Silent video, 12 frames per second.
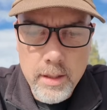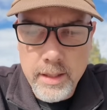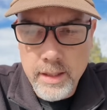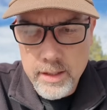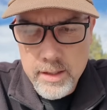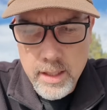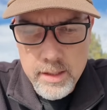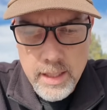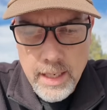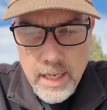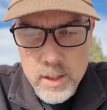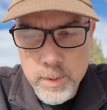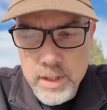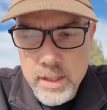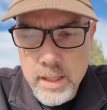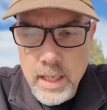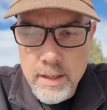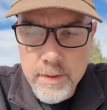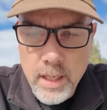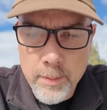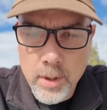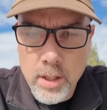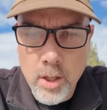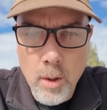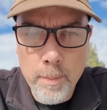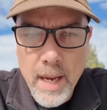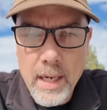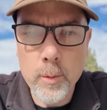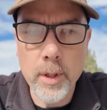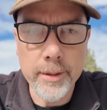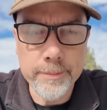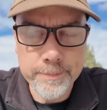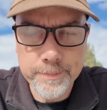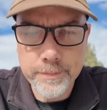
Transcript: and then it says it has been saved, and I'm gonna go back one.